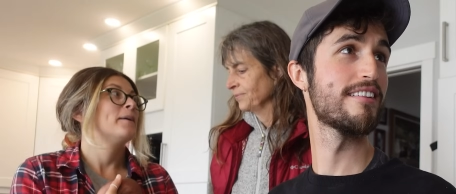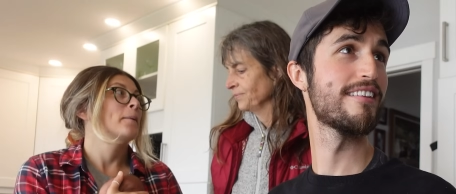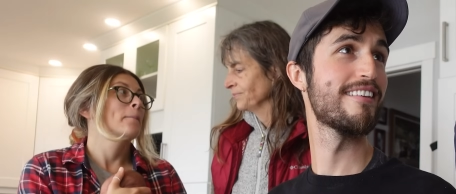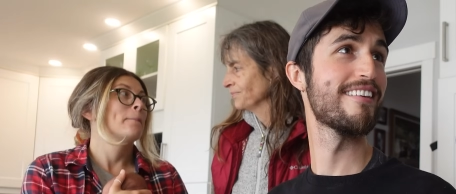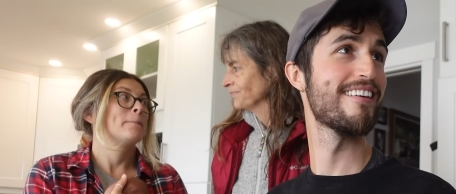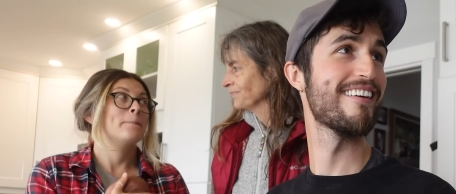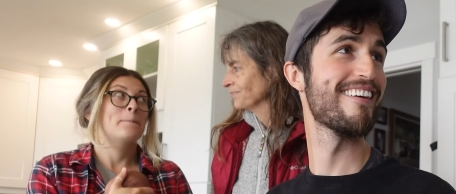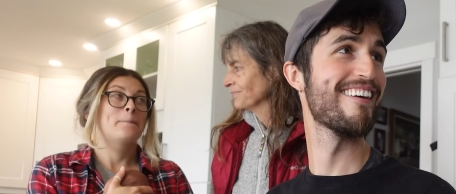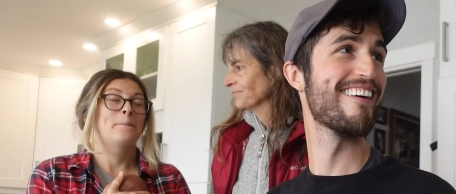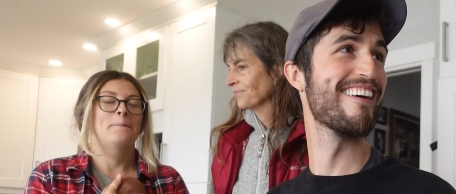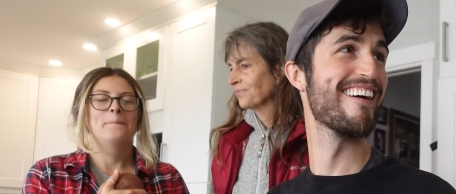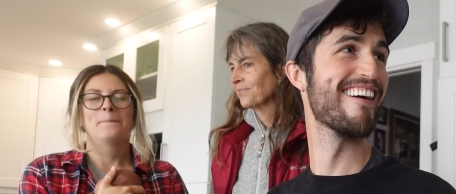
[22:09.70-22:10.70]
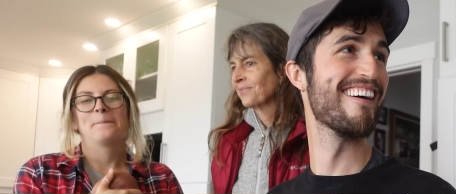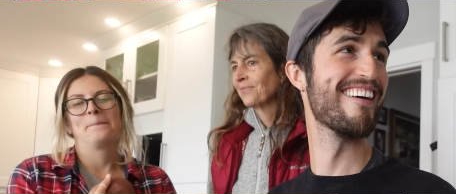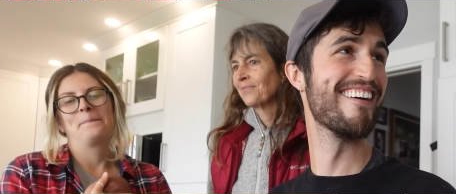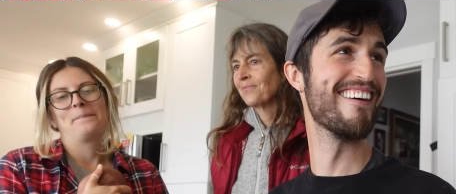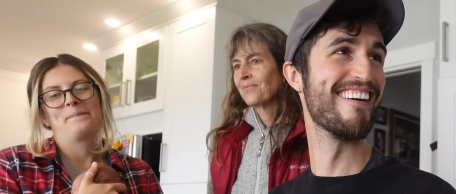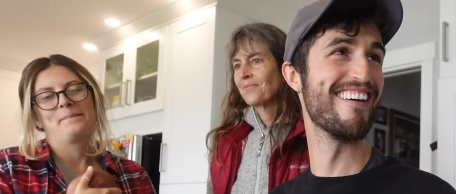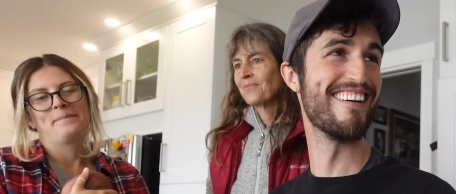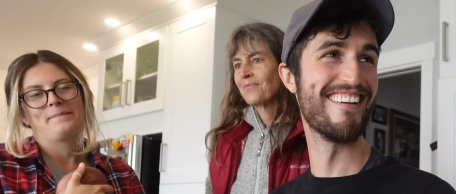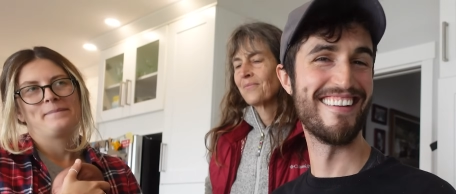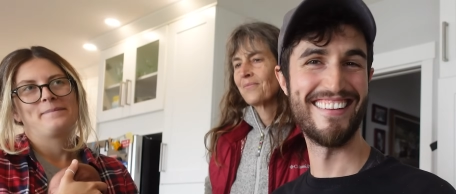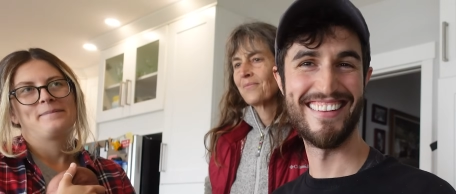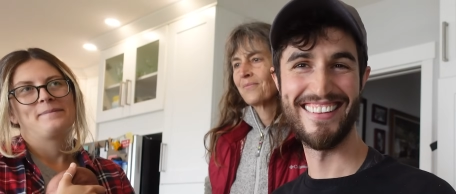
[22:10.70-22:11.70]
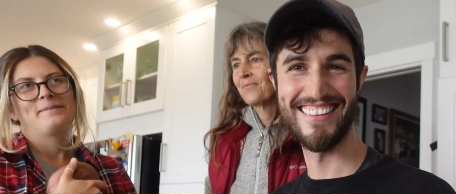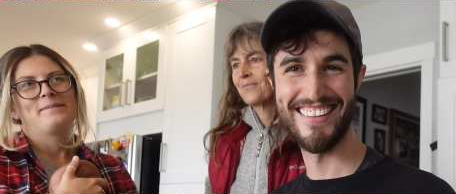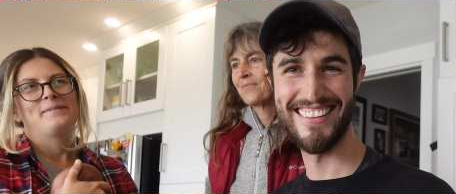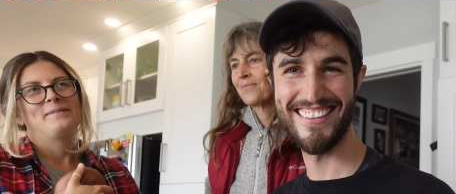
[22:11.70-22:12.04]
[no speech]